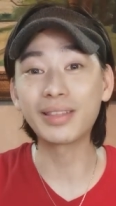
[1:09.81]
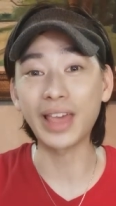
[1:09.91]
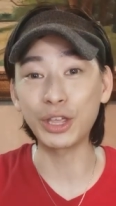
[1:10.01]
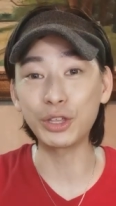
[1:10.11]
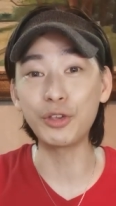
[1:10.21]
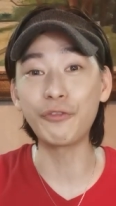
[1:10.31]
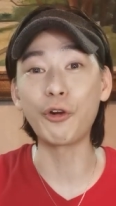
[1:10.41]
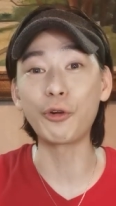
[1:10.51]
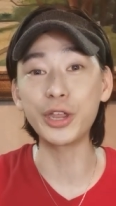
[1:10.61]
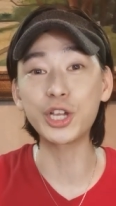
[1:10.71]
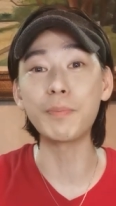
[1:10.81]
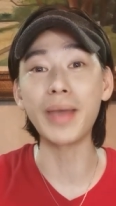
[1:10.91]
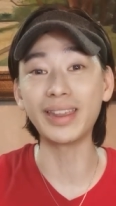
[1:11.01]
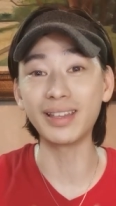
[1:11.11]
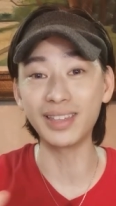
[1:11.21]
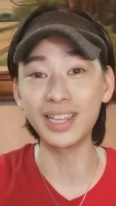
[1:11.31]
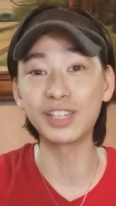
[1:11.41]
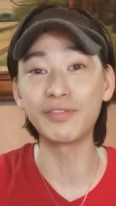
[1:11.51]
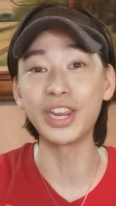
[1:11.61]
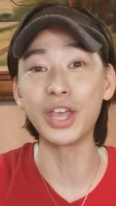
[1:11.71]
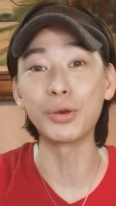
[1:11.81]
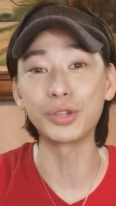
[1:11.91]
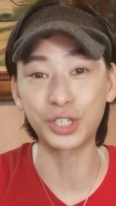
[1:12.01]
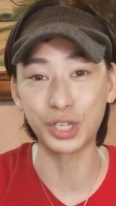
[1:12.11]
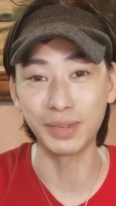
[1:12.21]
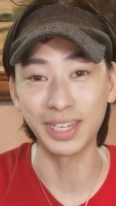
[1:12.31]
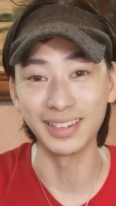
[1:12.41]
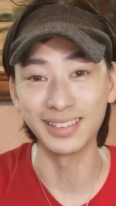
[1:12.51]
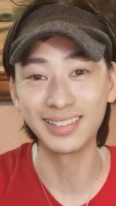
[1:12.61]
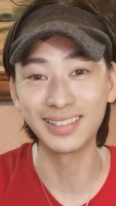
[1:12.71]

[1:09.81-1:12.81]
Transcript: Thank you for recommending these videos to me.